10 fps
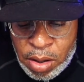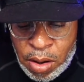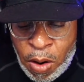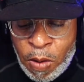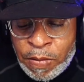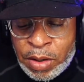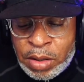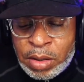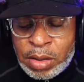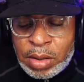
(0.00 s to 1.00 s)

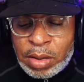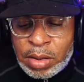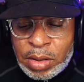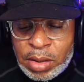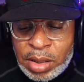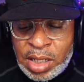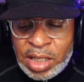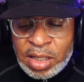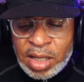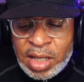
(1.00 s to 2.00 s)
over.
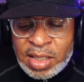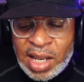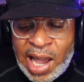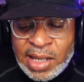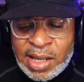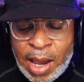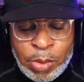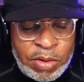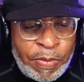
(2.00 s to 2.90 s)
His last game was